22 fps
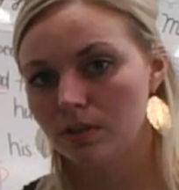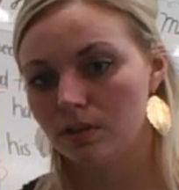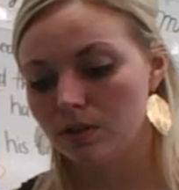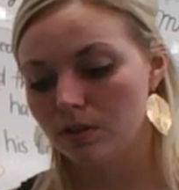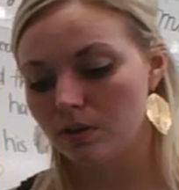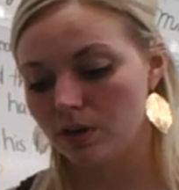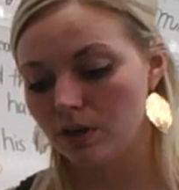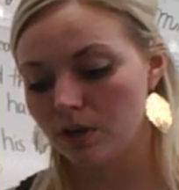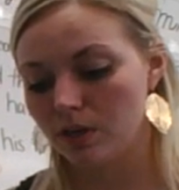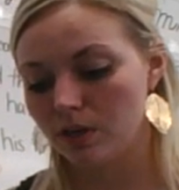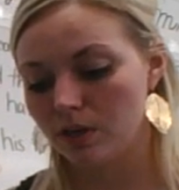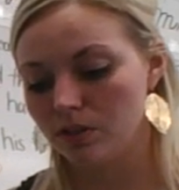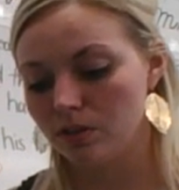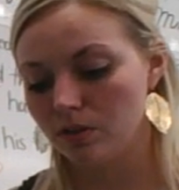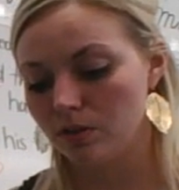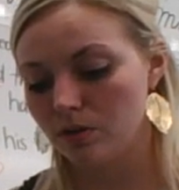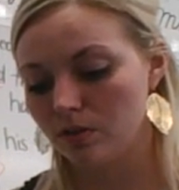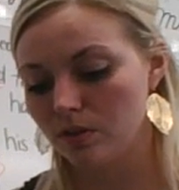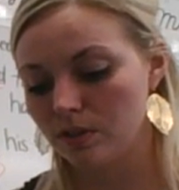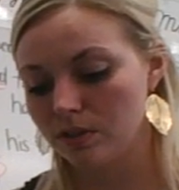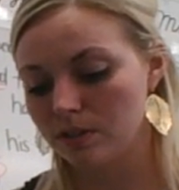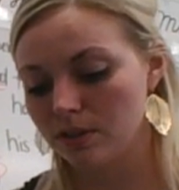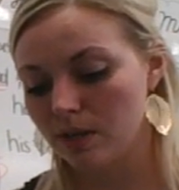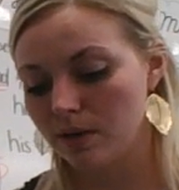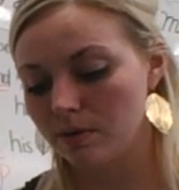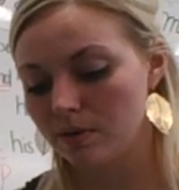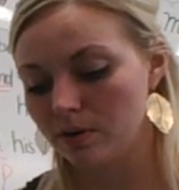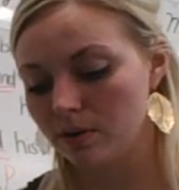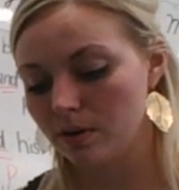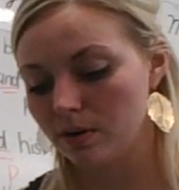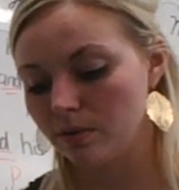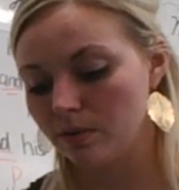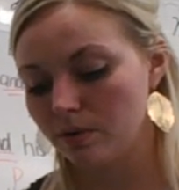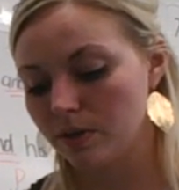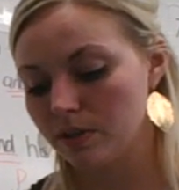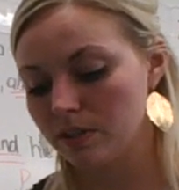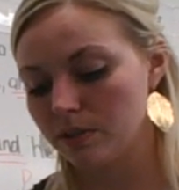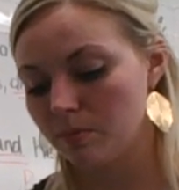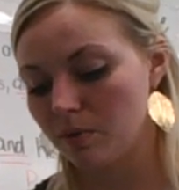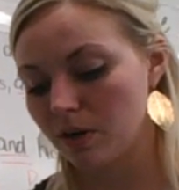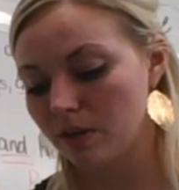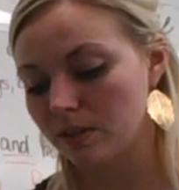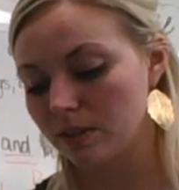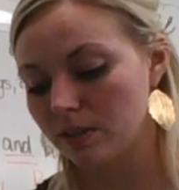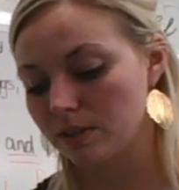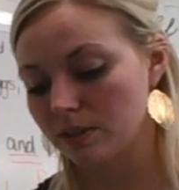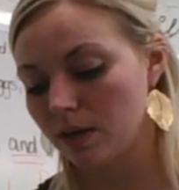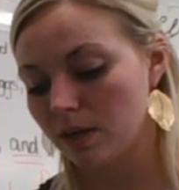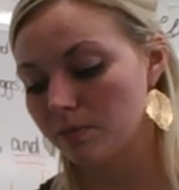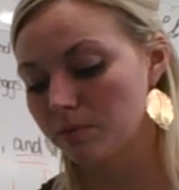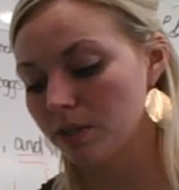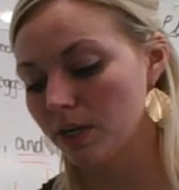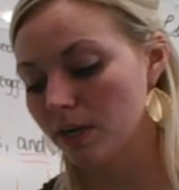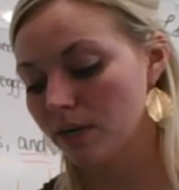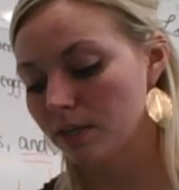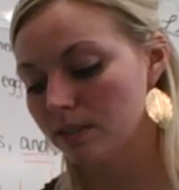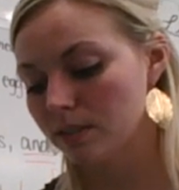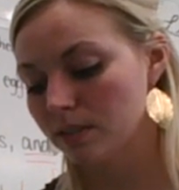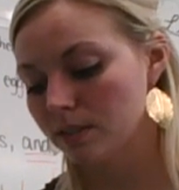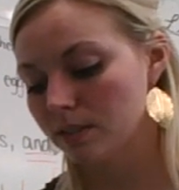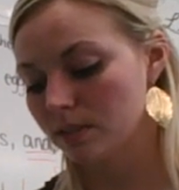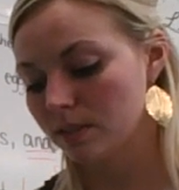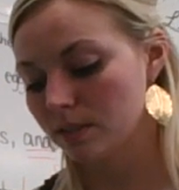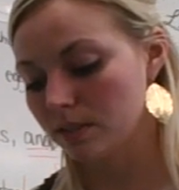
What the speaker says: You're going to mark the subject,